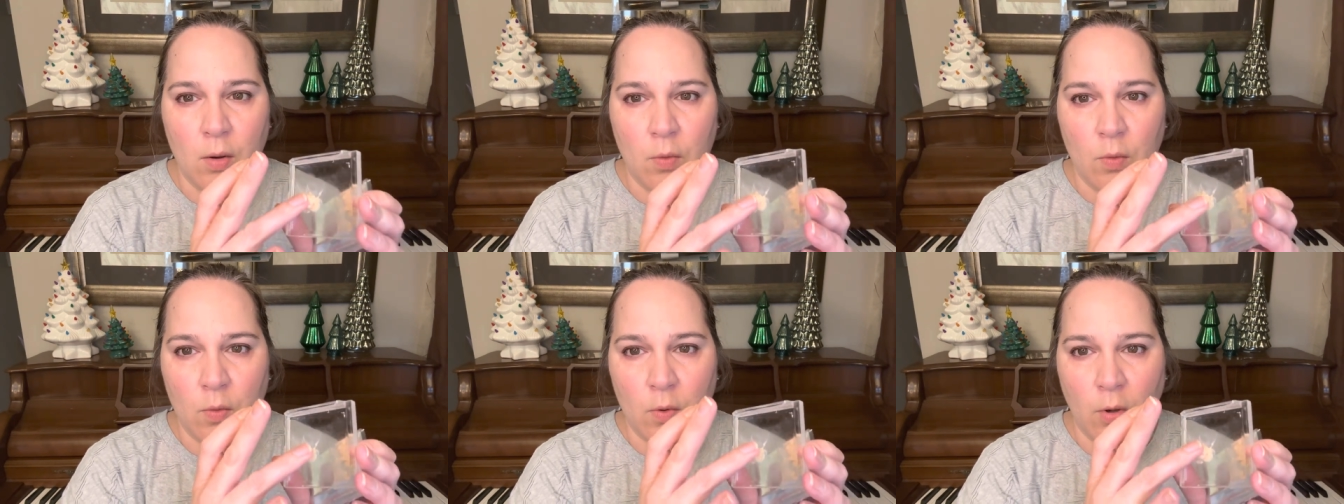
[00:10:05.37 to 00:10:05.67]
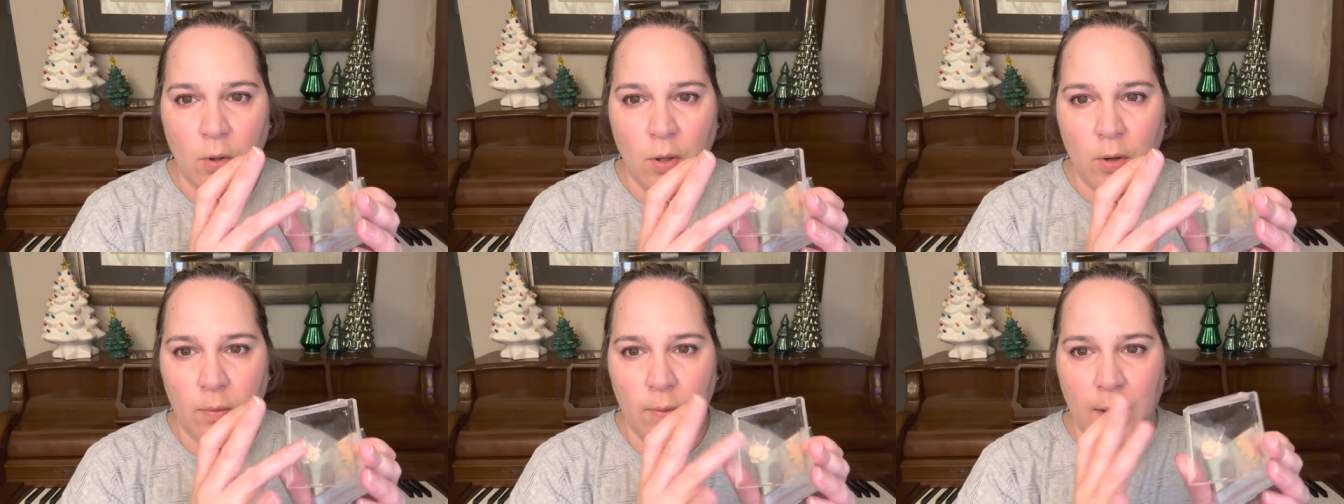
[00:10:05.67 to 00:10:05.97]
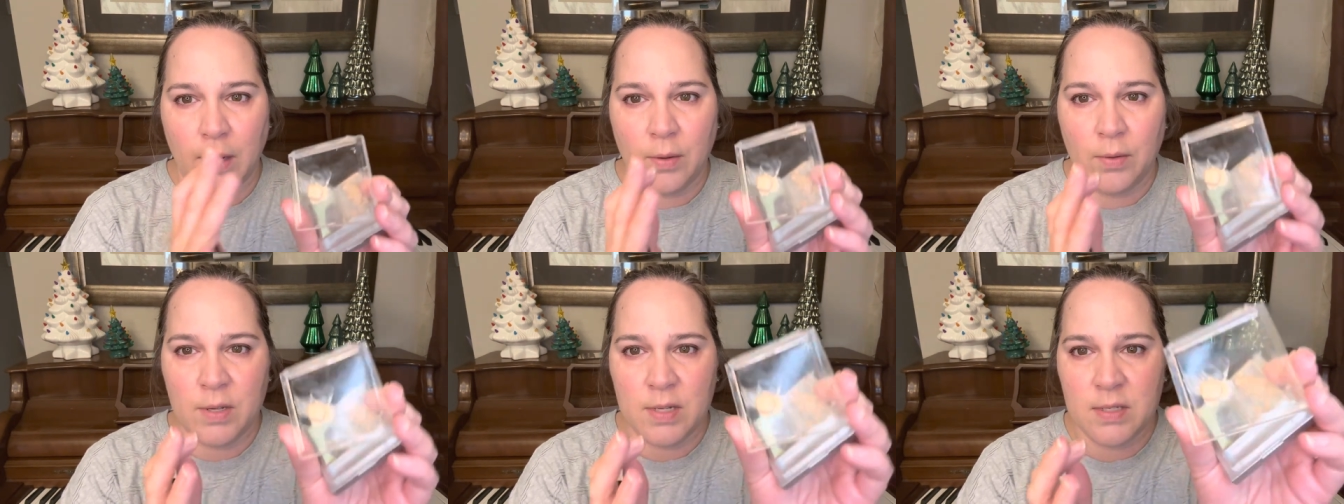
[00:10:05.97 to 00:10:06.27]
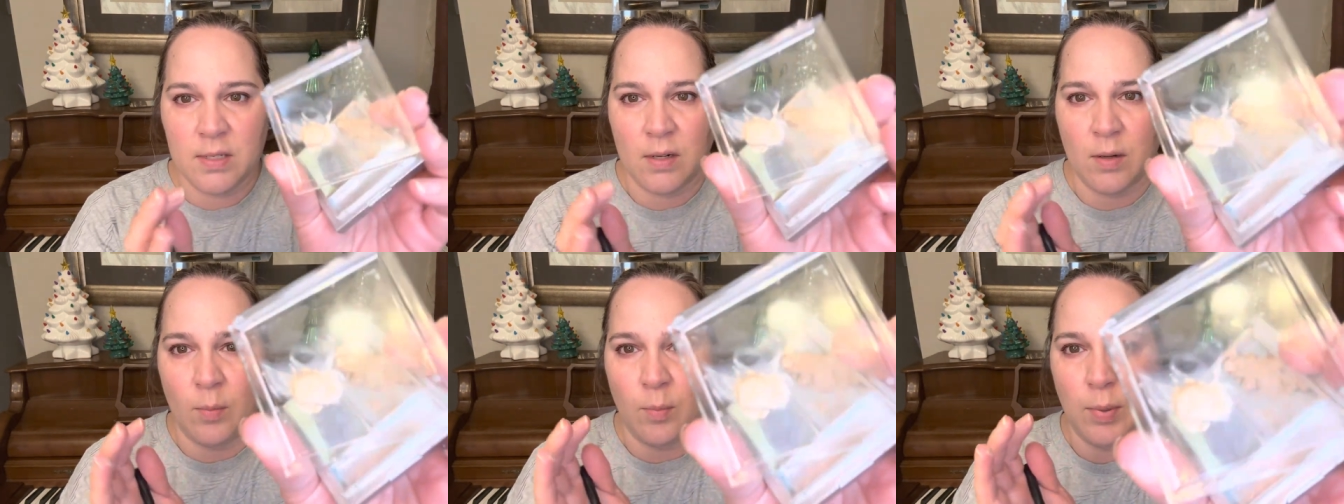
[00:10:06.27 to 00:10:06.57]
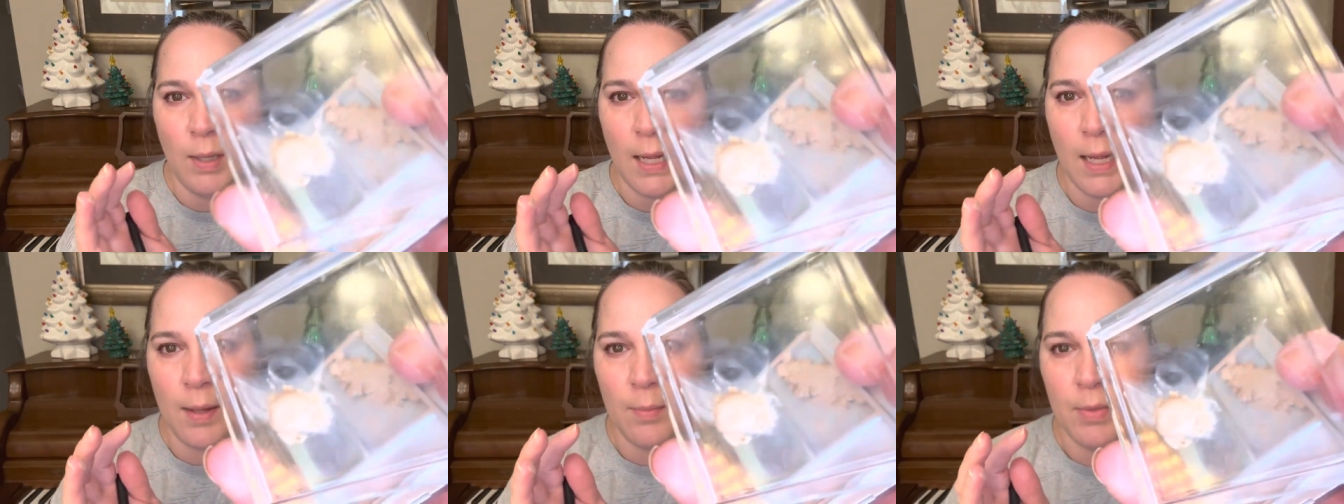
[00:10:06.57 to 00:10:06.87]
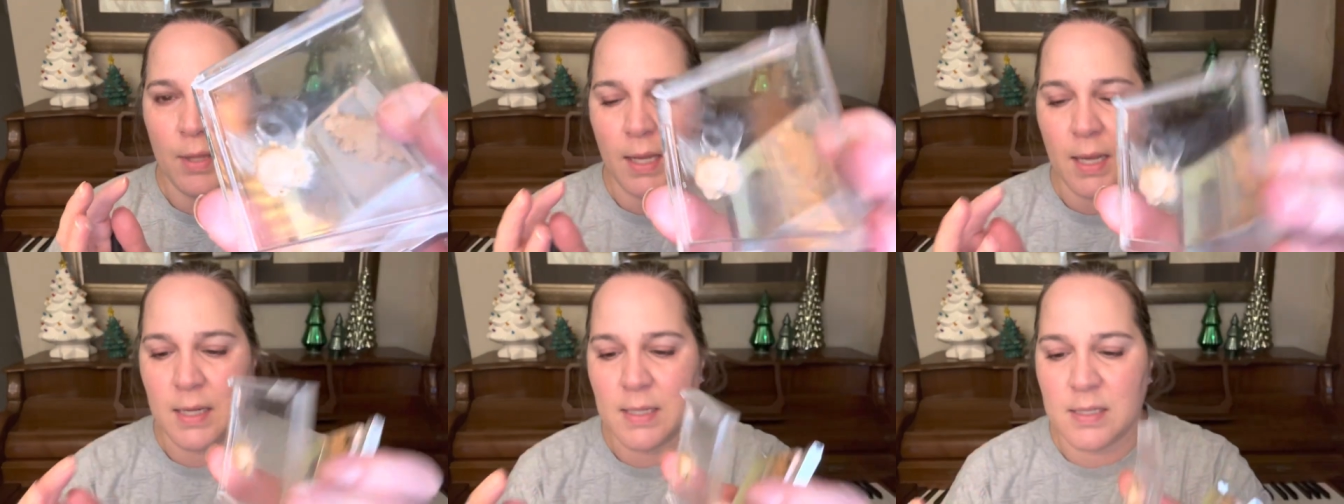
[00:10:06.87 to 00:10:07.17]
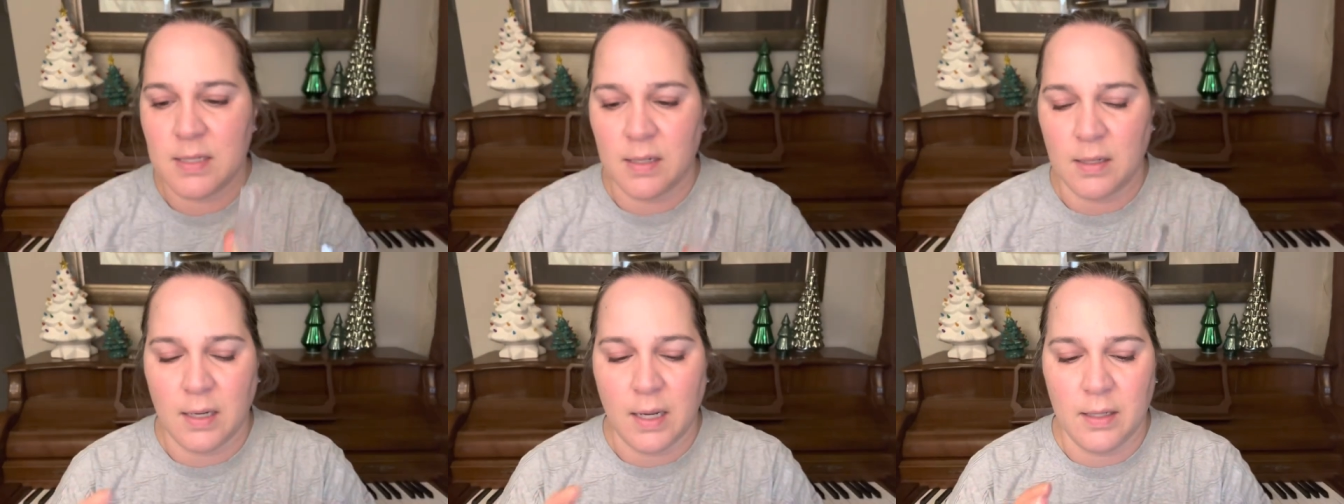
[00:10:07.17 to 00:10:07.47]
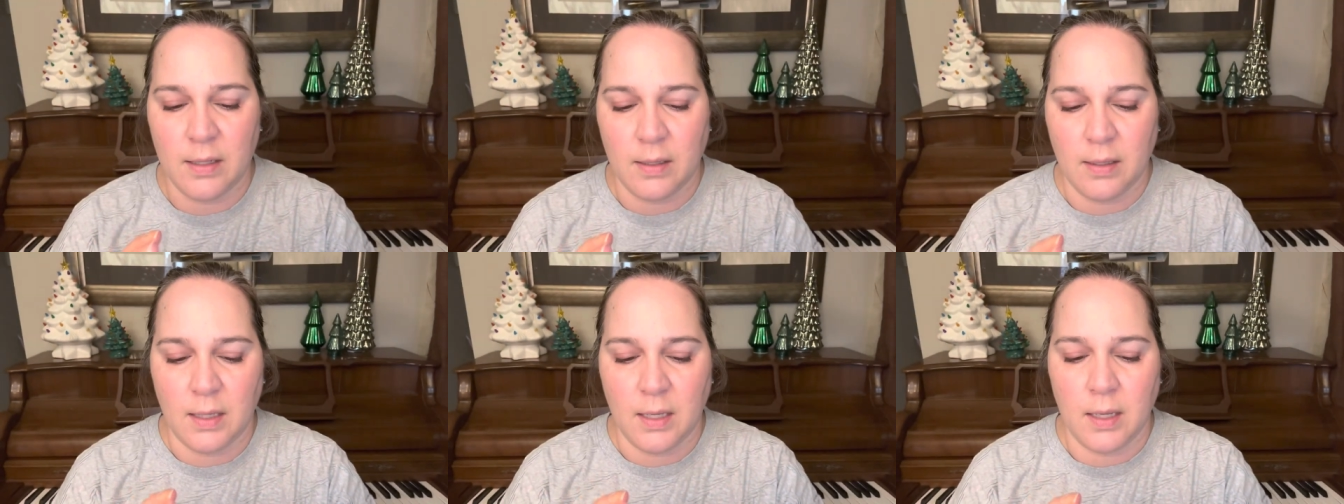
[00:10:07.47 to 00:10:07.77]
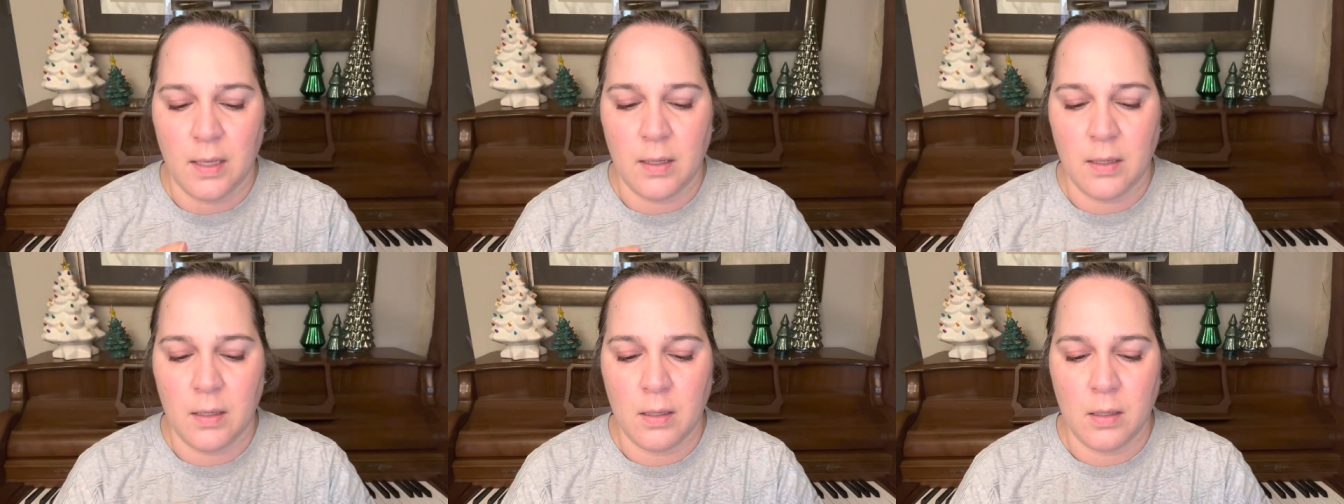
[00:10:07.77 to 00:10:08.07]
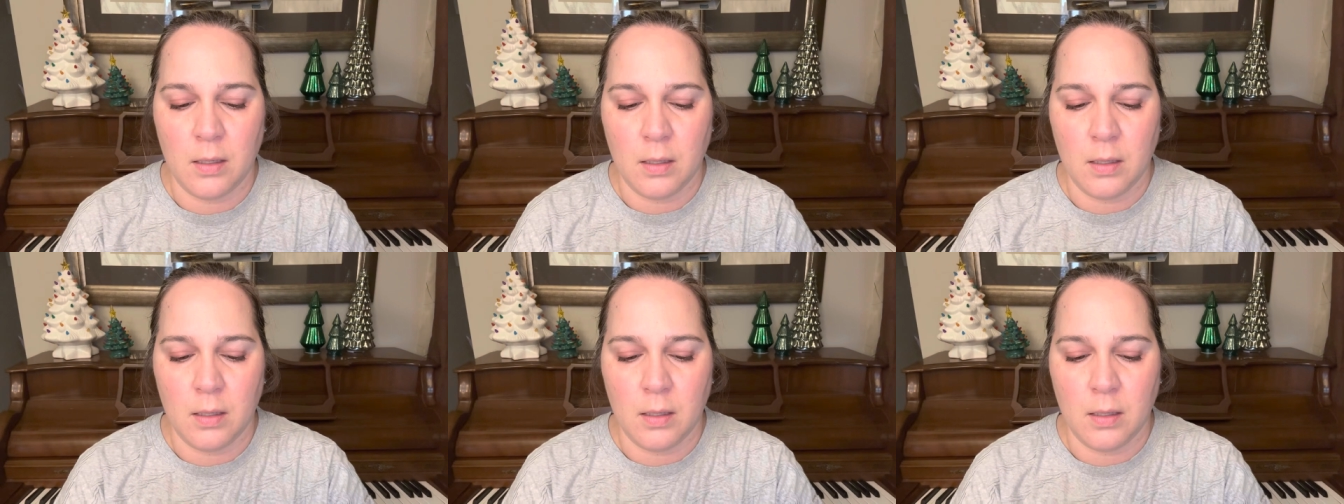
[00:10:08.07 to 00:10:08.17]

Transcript: roll it around this little blob that got stuck on the lid